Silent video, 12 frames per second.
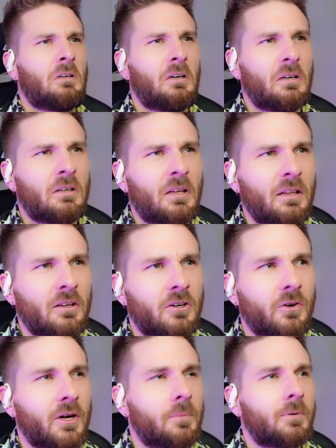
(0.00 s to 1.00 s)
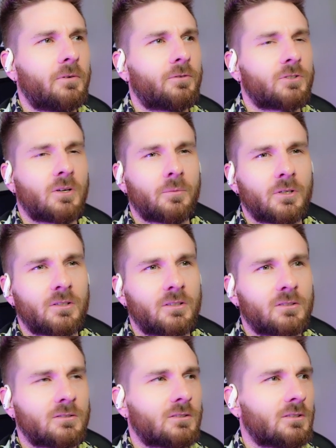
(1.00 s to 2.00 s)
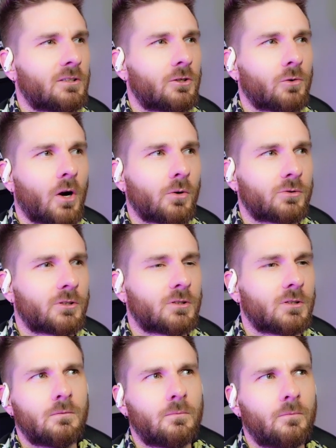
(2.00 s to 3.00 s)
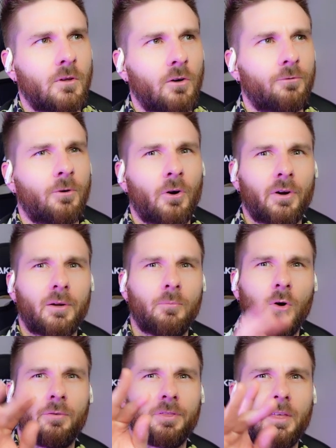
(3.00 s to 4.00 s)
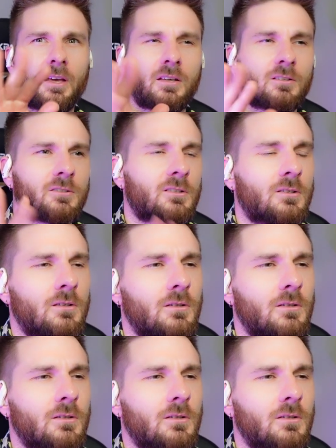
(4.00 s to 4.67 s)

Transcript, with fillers: Oh, that looked creepy for some reason. Look gross. Little furry moving things.